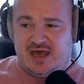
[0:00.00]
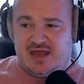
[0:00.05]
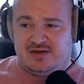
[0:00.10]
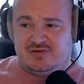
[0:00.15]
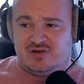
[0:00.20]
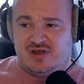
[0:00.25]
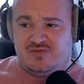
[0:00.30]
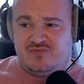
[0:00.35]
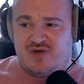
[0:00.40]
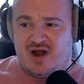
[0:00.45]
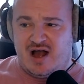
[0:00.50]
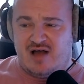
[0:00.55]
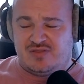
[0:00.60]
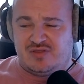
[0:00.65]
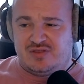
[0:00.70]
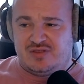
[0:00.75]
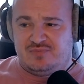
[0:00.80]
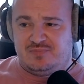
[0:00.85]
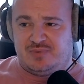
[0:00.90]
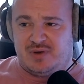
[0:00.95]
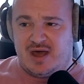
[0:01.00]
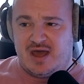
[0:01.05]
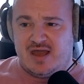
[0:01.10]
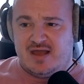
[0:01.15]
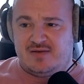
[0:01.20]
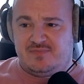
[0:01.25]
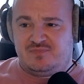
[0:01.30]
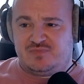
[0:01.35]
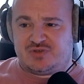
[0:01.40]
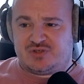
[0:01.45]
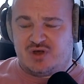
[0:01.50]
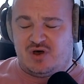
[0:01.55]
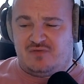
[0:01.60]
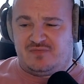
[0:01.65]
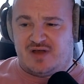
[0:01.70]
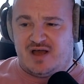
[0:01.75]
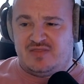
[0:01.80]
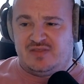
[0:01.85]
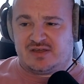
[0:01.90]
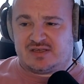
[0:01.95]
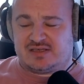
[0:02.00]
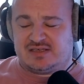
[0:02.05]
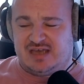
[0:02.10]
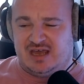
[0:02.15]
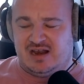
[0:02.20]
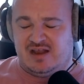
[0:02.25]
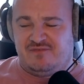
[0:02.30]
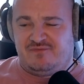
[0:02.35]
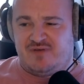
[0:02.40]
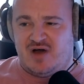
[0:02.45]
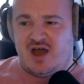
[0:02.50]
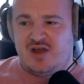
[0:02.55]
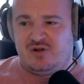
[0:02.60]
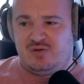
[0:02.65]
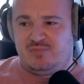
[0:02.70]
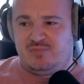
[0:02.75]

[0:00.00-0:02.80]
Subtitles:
and rather than playing sort of like the killer final